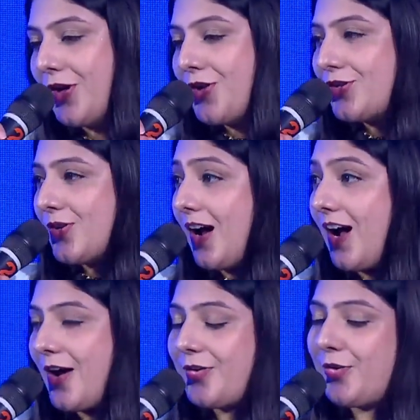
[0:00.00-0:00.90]
So
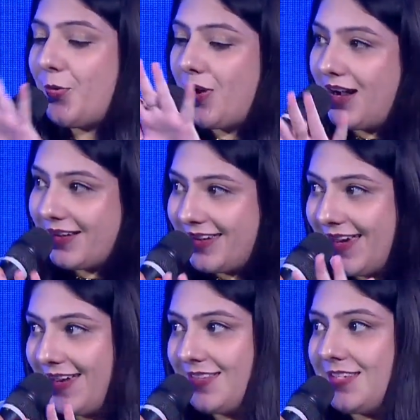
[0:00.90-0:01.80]
are you
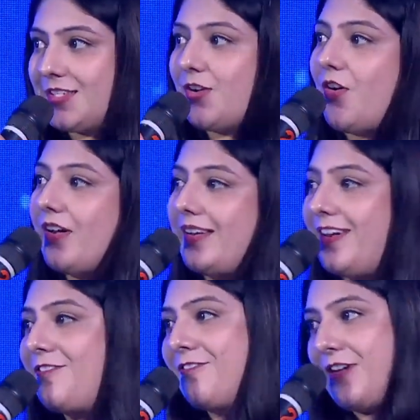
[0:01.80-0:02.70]
against or
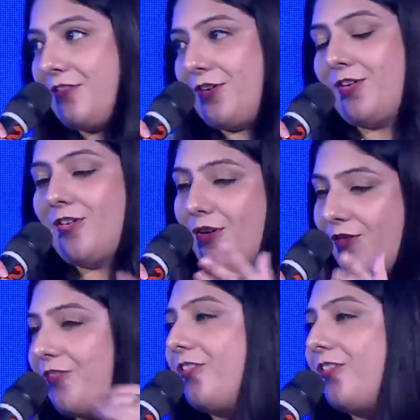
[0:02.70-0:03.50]
in favor of